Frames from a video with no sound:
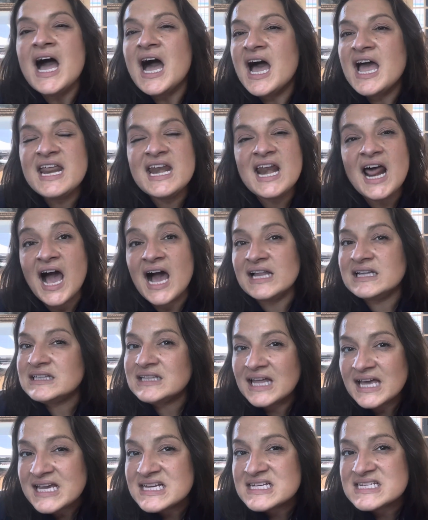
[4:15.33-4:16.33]
And I
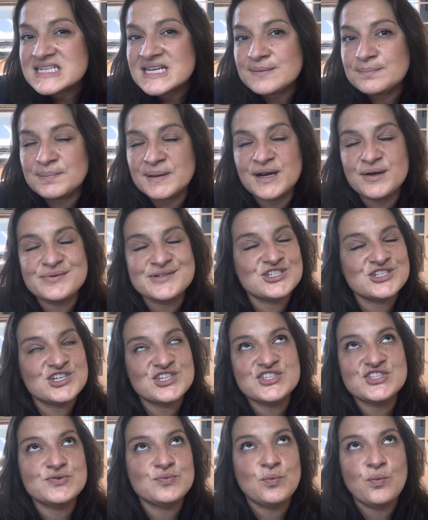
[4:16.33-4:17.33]
liked it, but it was
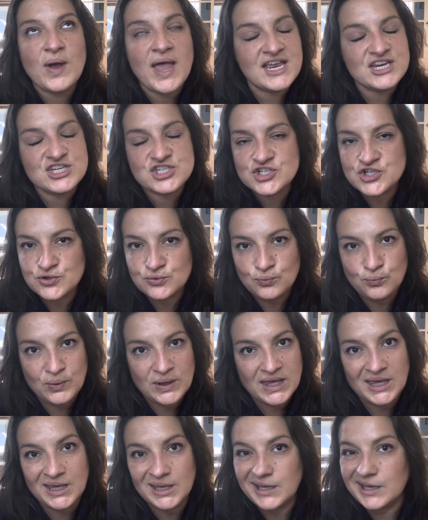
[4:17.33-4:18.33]
just way too
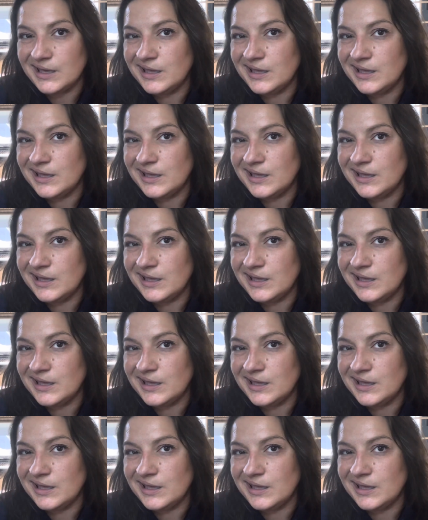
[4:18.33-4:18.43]
weak.